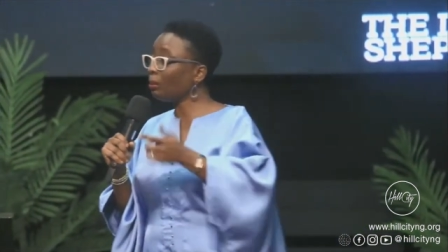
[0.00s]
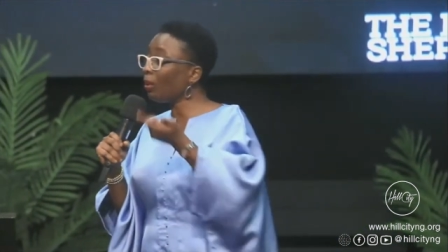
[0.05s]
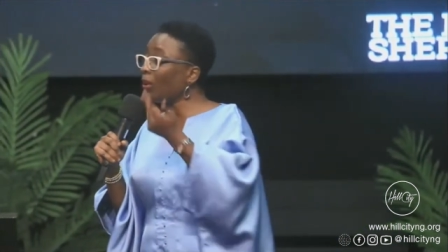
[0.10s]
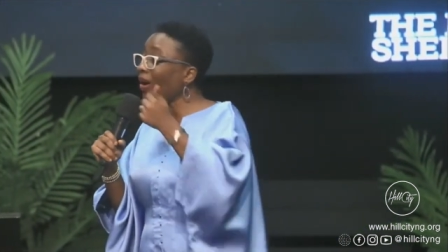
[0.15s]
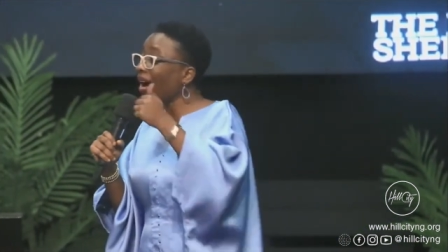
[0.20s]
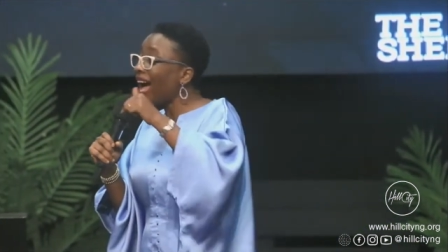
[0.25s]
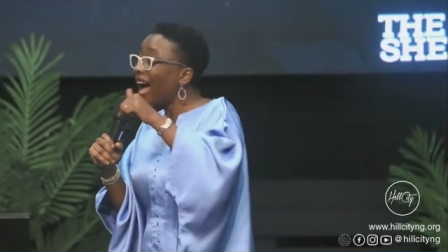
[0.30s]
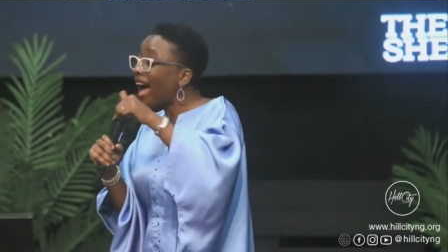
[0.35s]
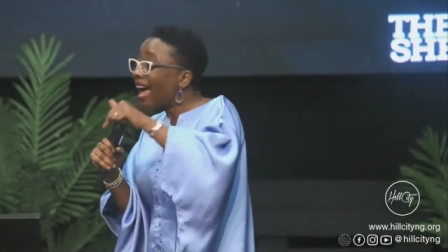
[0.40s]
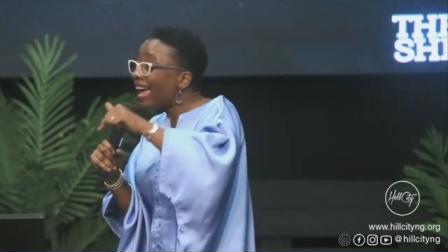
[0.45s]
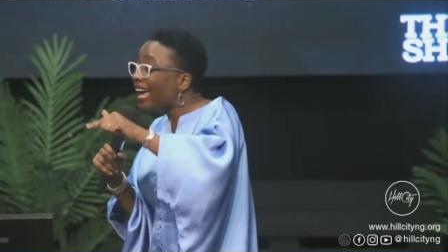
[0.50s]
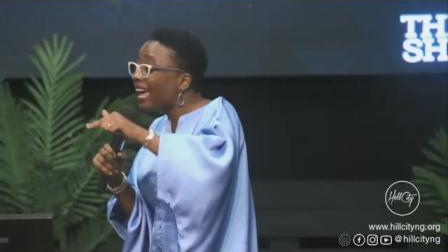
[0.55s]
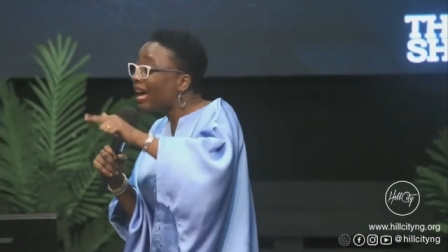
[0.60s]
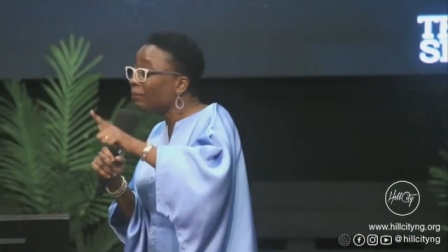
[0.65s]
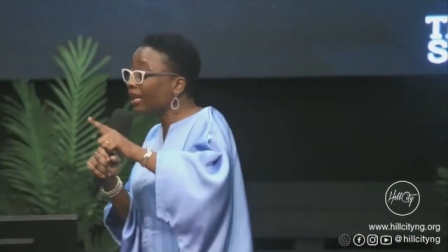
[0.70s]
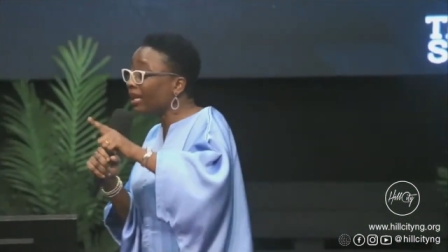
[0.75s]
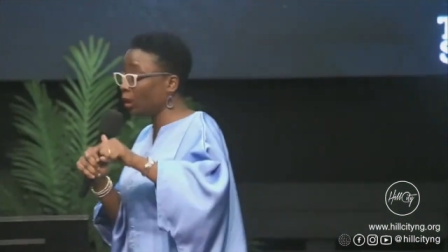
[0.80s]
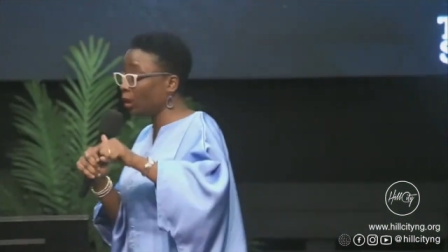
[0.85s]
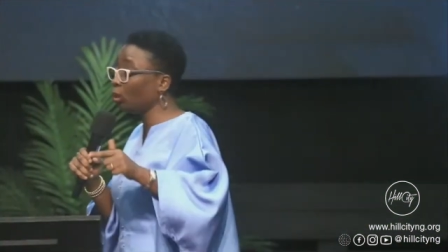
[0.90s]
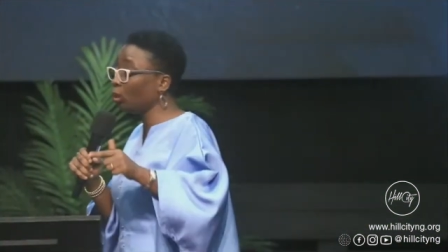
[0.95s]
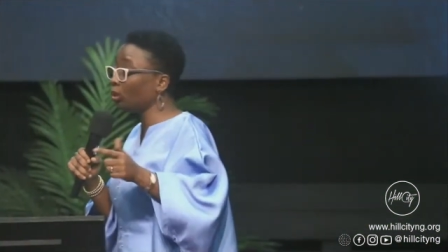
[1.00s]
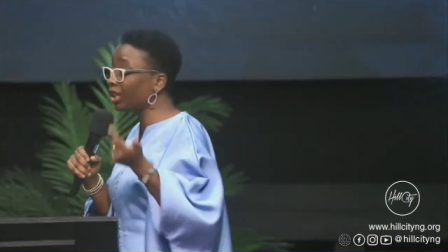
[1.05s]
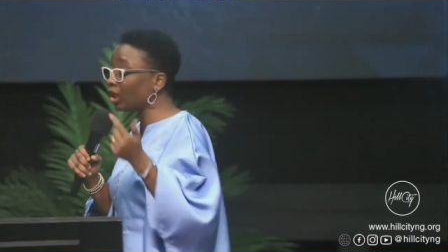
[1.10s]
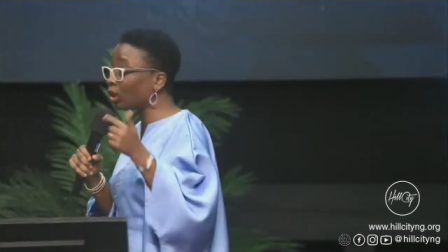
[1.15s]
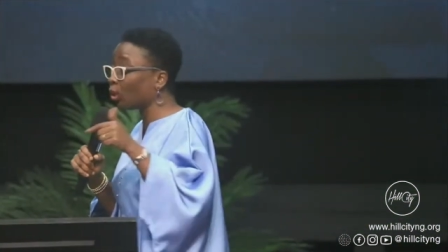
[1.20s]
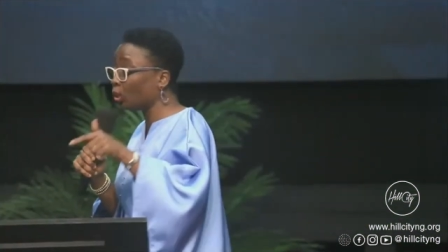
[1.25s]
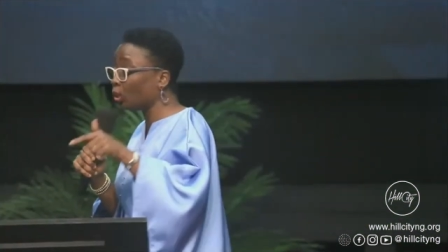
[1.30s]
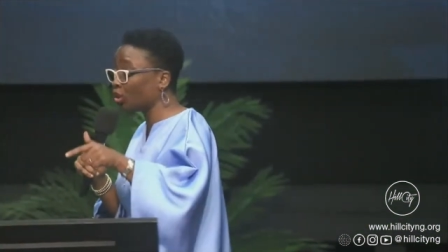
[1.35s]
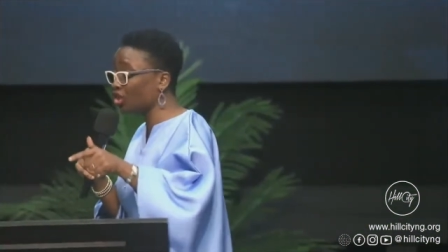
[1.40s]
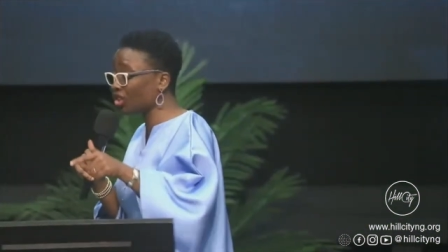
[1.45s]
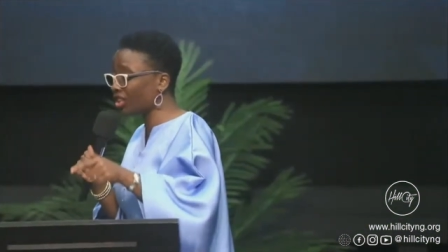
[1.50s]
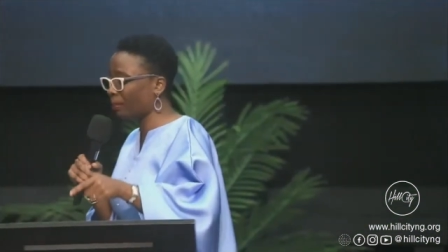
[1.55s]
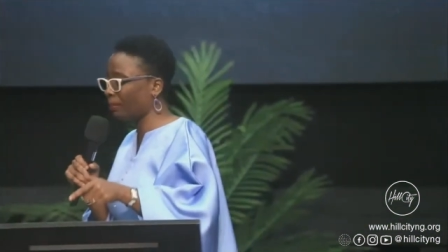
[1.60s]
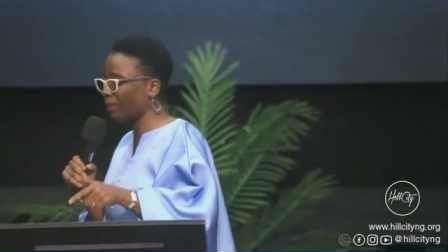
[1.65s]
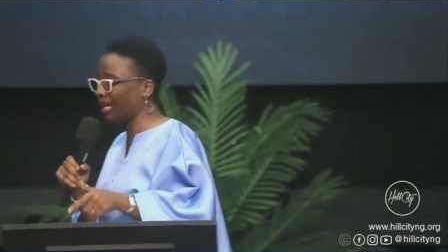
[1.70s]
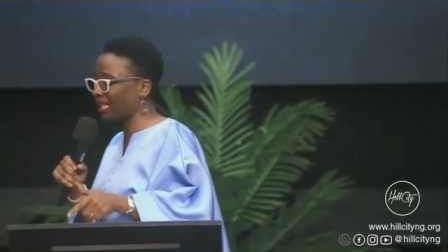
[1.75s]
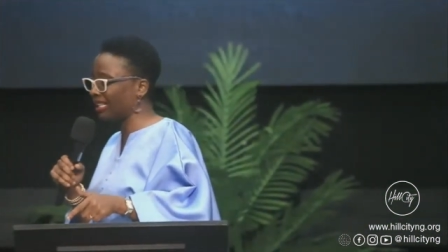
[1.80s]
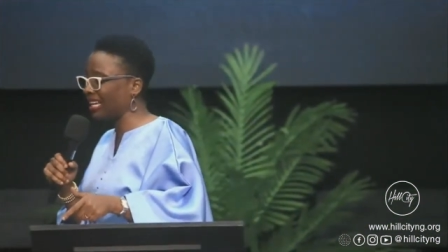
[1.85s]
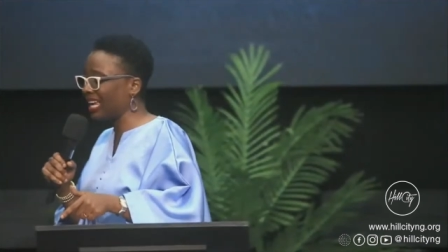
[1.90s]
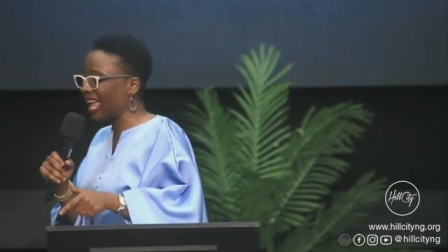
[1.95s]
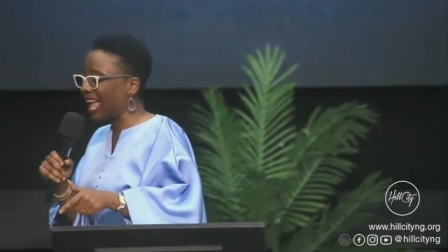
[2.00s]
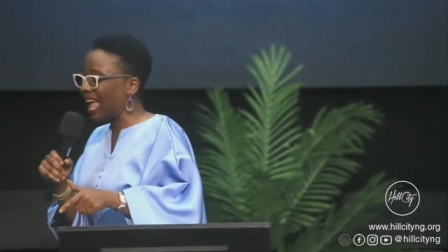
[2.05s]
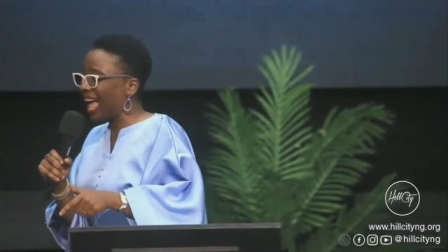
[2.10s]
but I am alone the good shepherd.